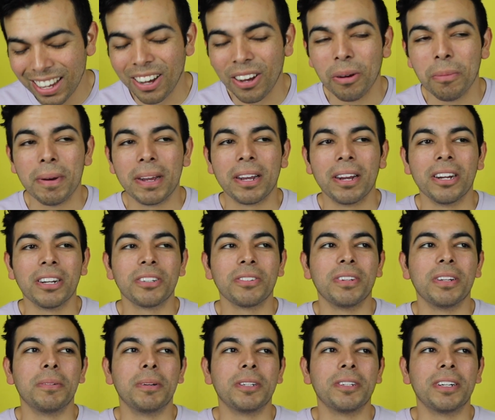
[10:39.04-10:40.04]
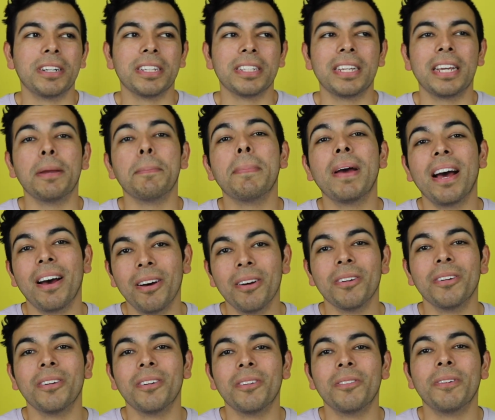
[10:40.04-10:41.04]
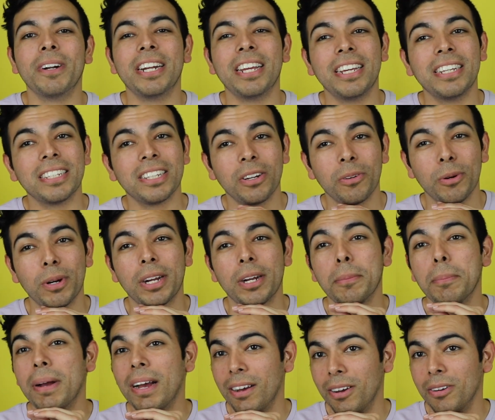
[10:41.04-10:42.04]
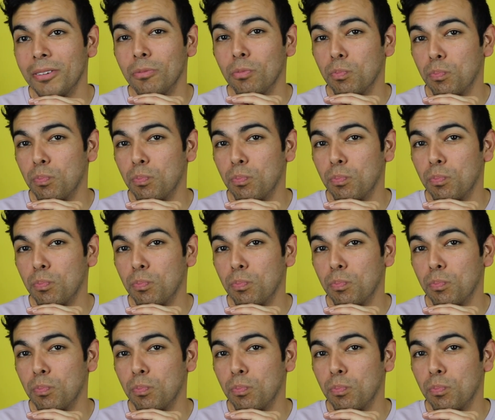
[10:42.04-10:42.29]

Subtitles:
oh my gosh, what am I trying to say? Pout. Renee Zellweger pout.